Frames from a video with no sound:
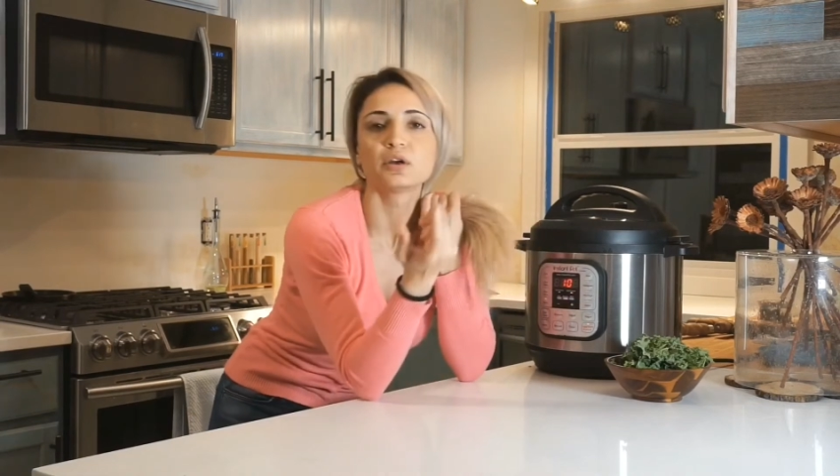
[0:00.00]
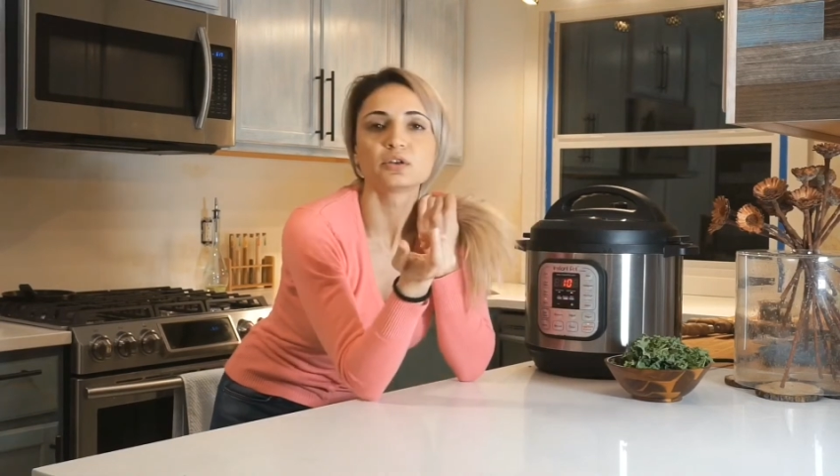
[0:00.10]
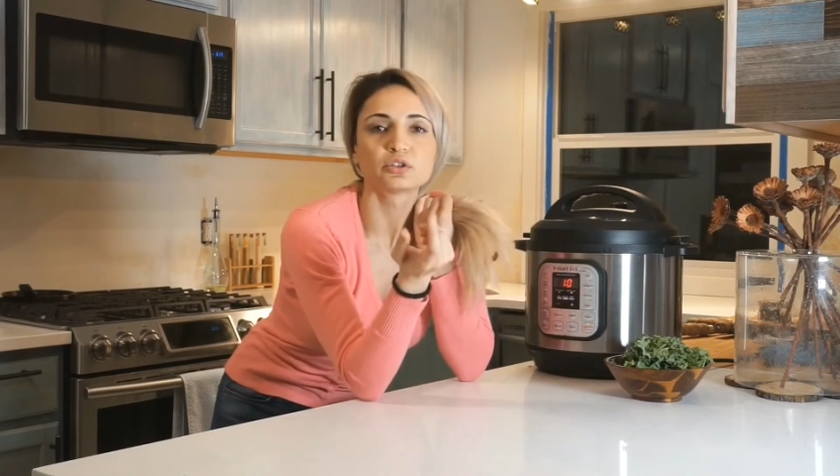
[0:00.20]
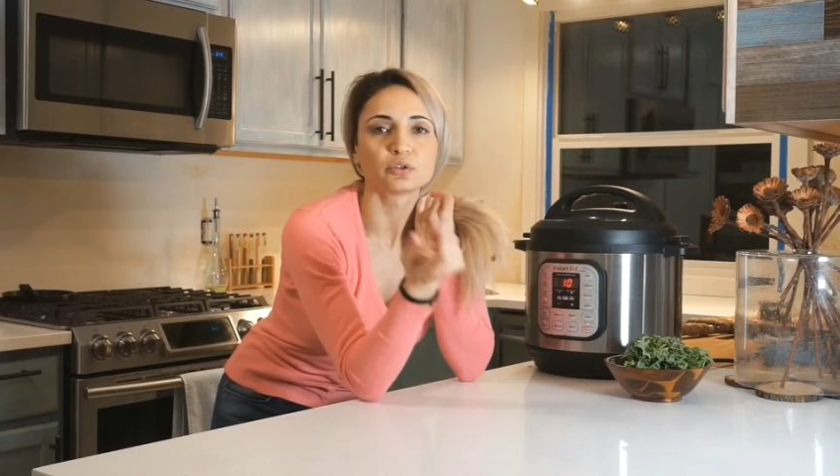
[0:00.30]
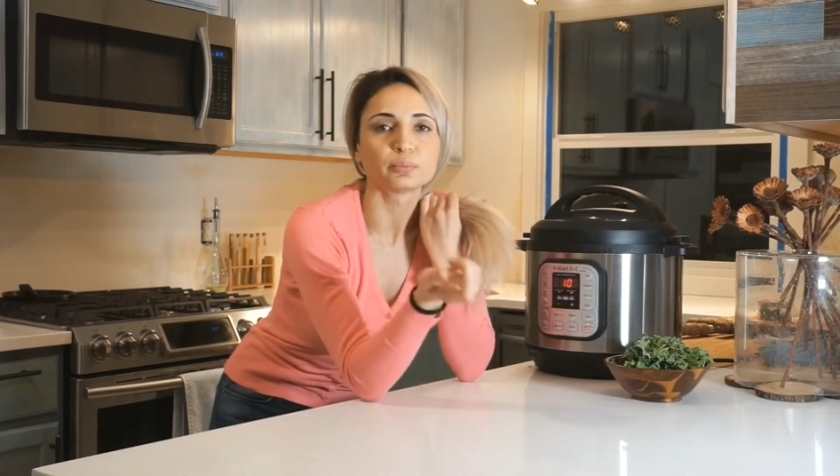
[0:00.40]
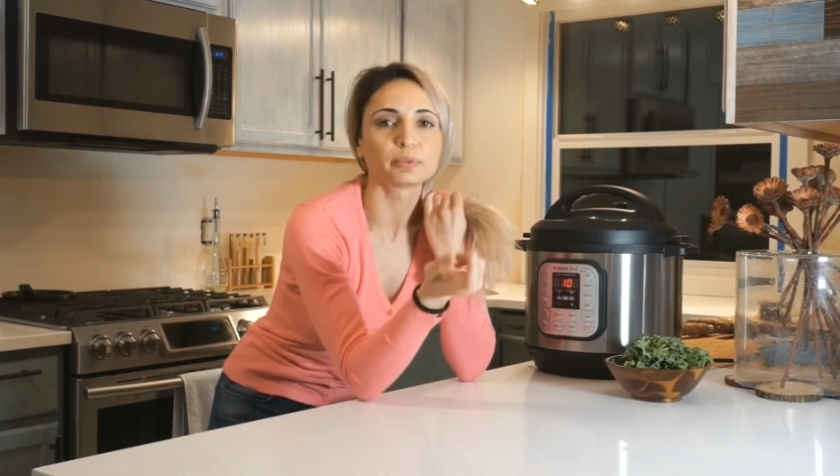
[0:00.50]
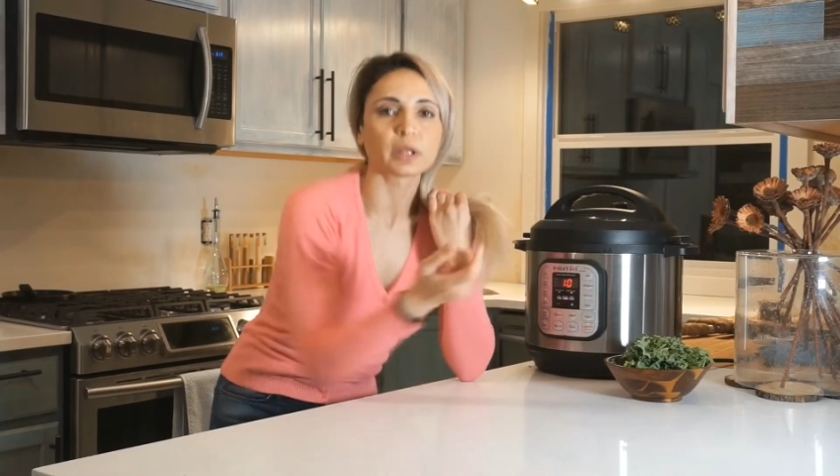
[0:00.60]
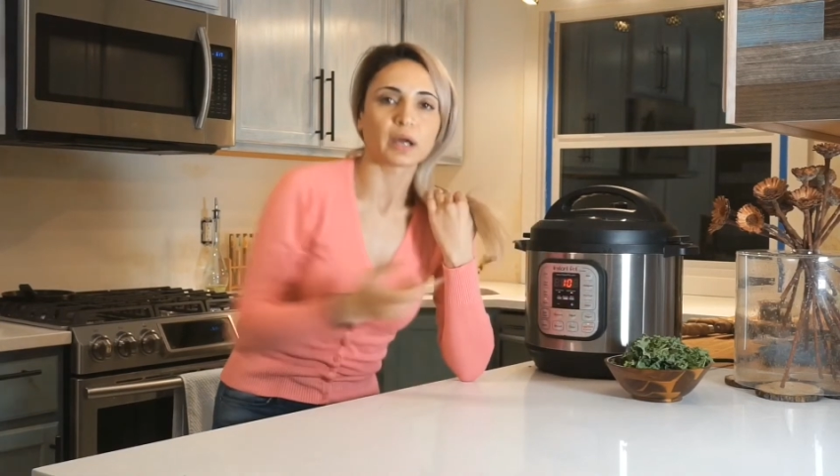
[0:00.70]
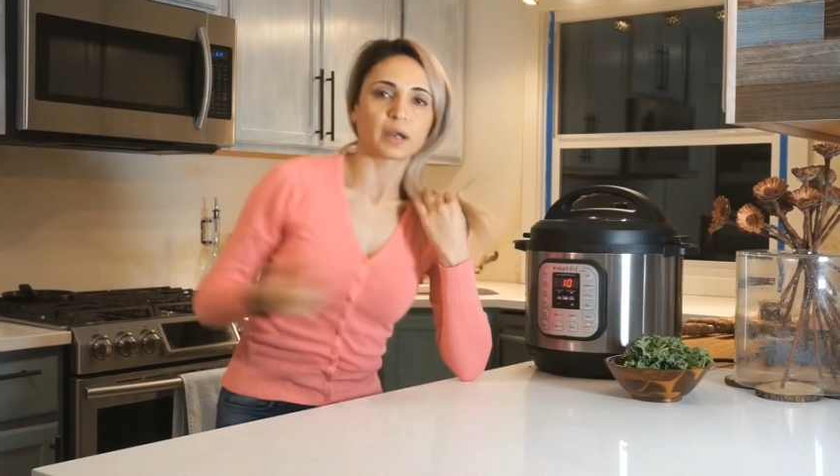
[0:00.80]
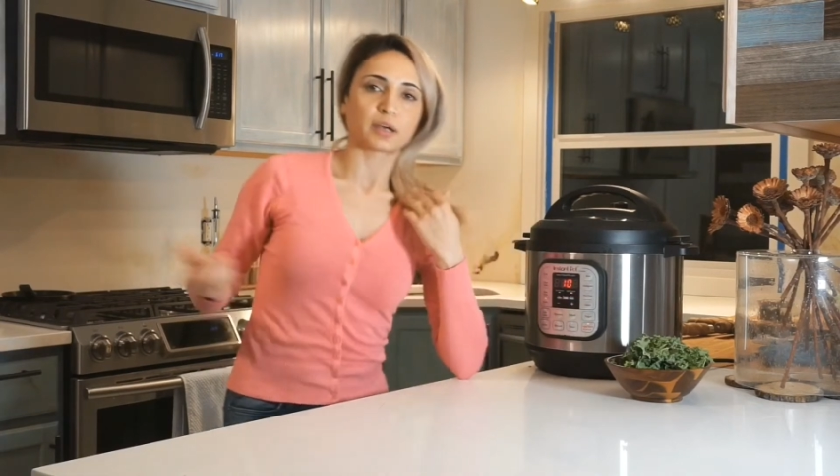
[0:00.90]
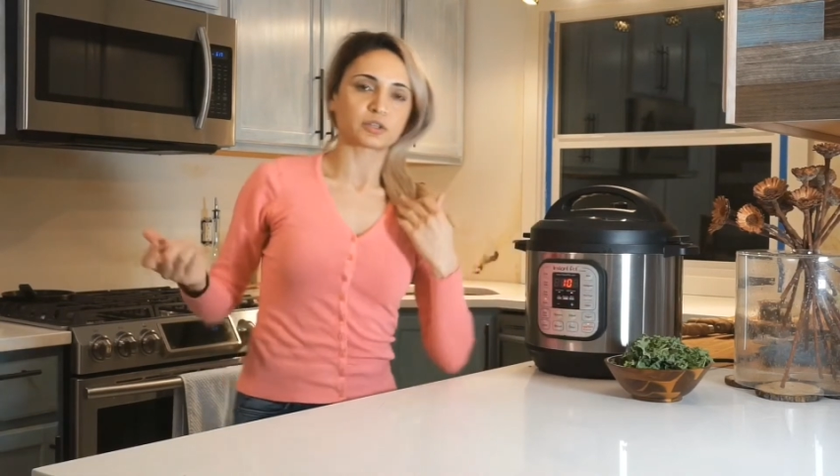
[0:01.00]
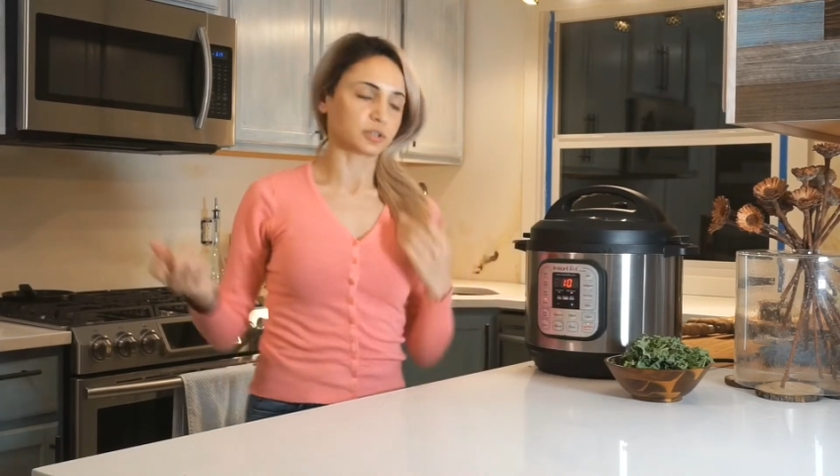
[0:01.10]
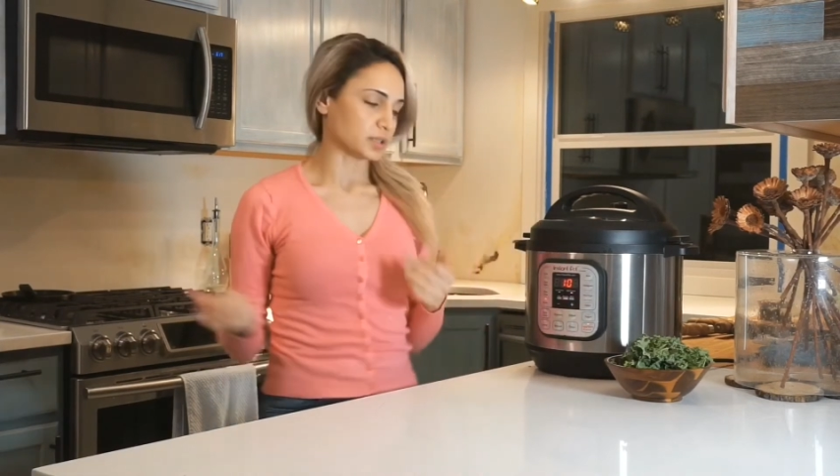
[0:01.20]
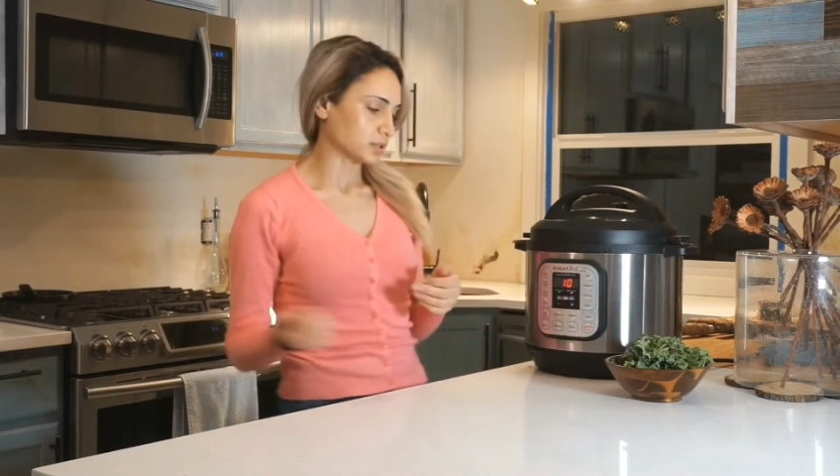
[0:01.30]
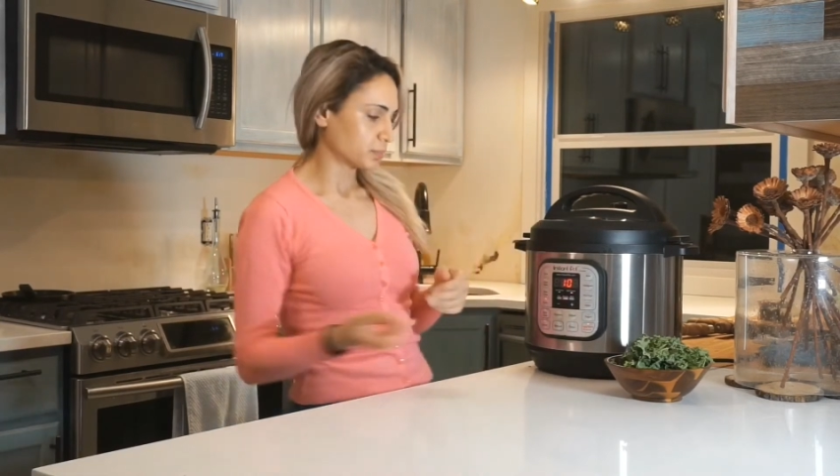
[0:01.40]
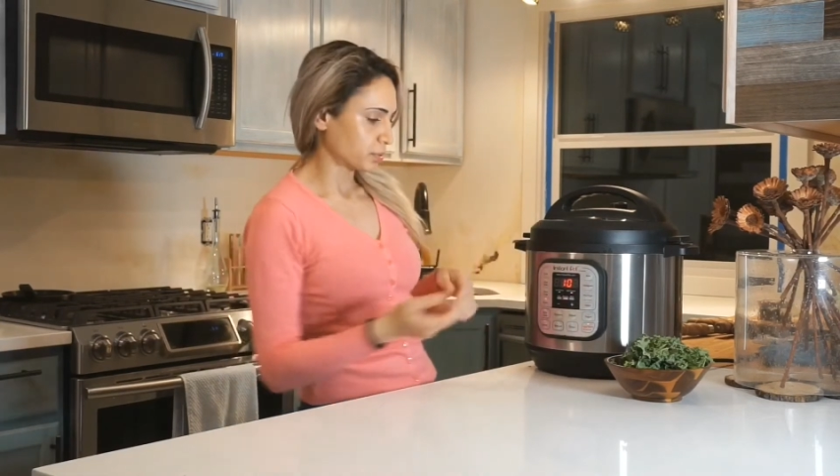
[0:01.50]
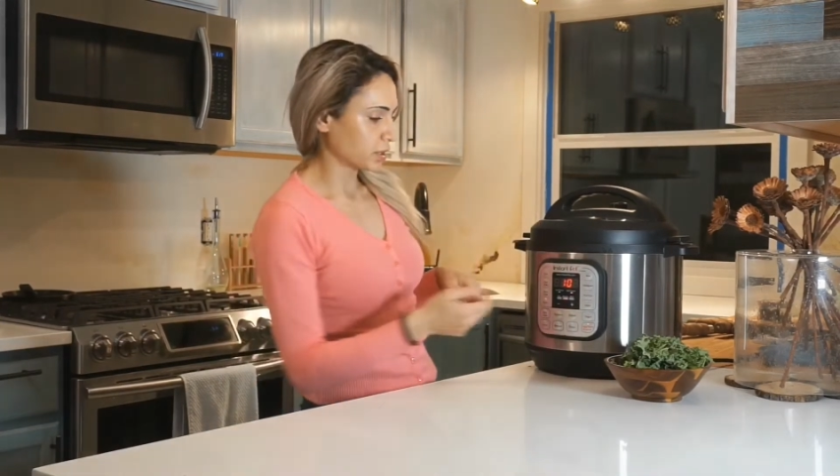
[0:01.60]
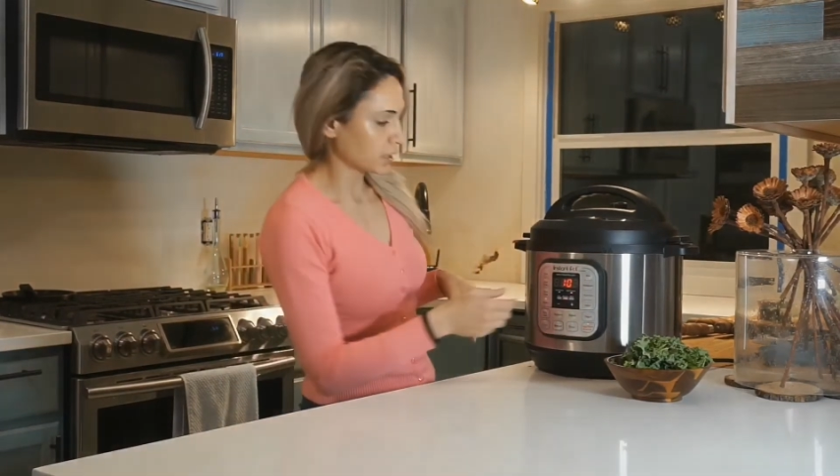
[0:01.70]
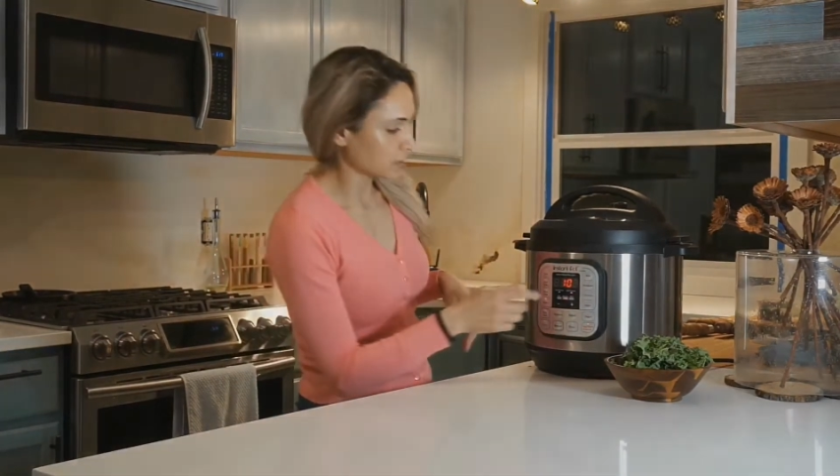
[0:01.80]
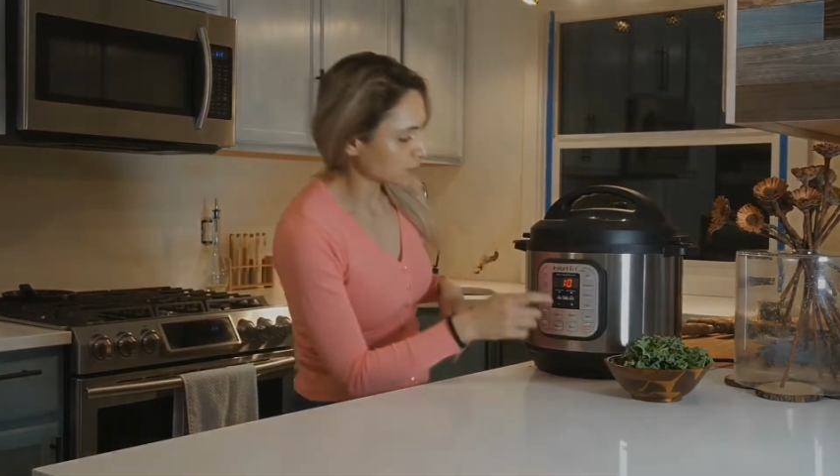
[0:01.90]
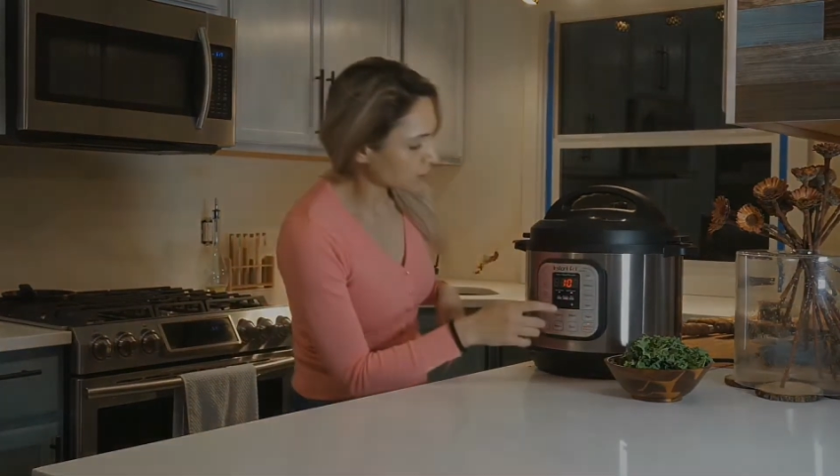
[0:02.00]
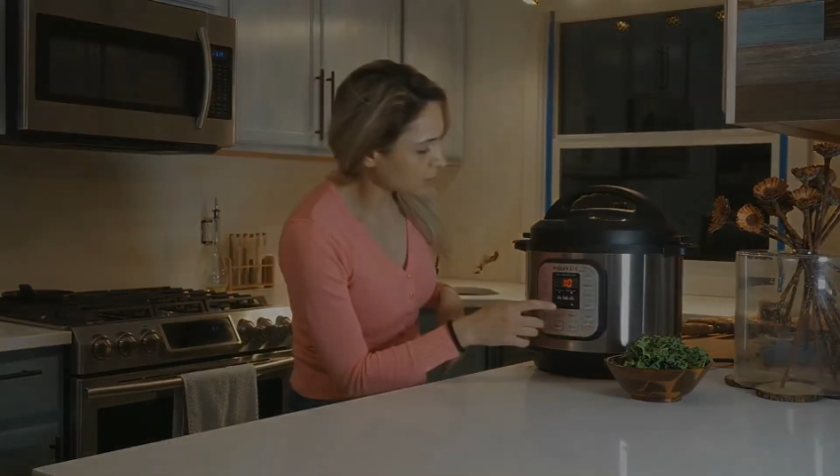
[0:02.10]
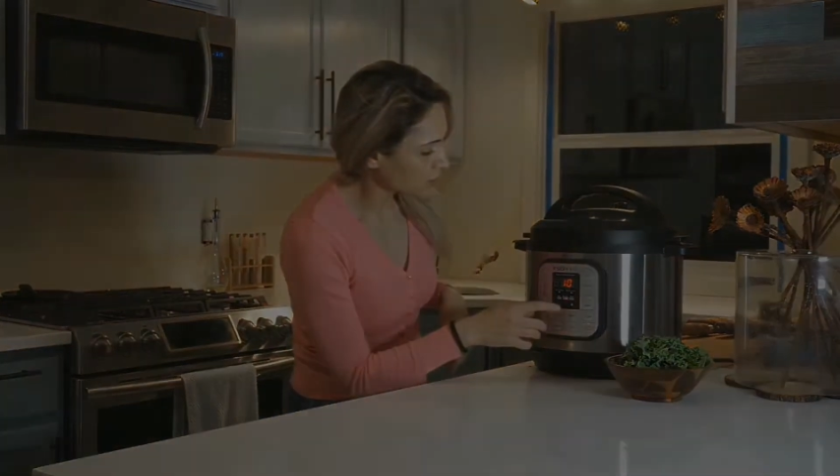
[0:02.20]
soup that actually is pretty nice.